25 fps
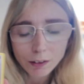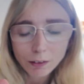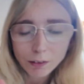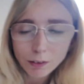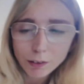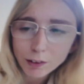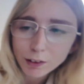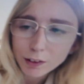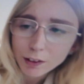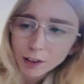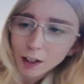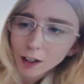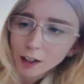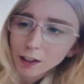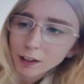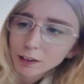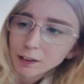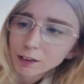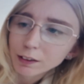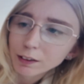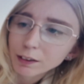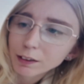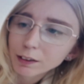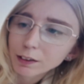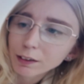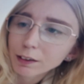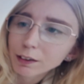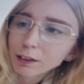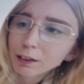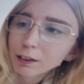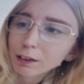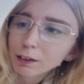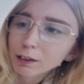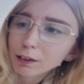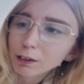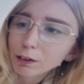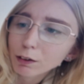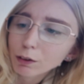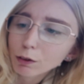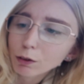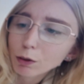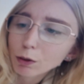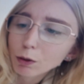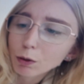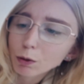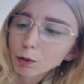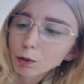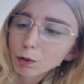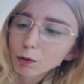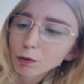What's that?
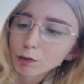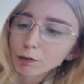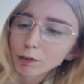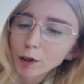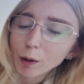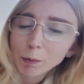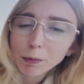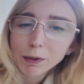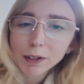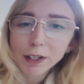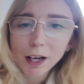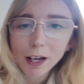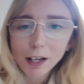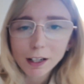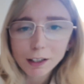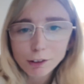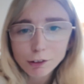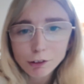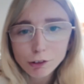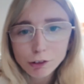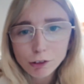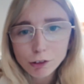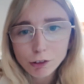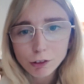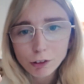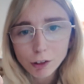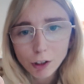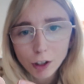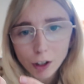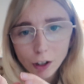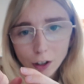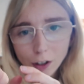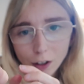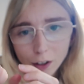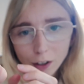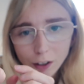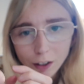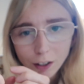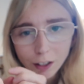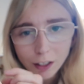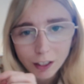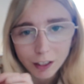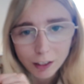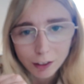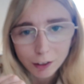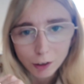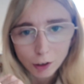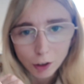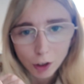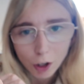Ooh, Rapidash. I
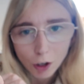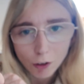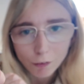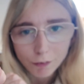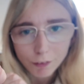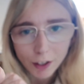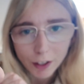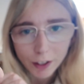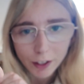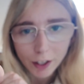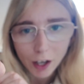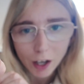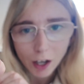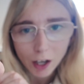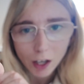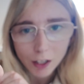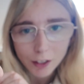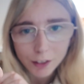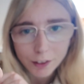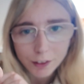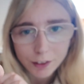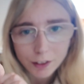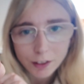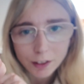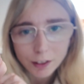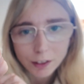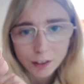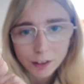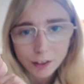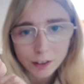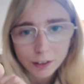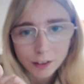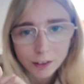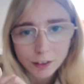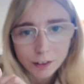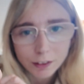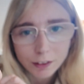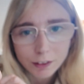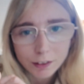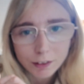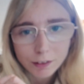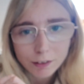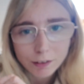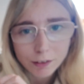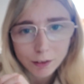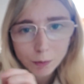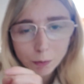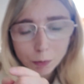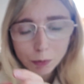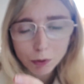love that card.
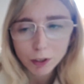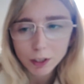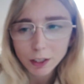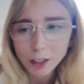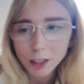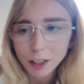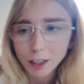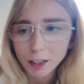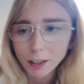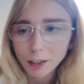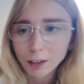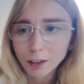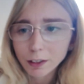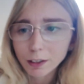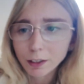So pretty.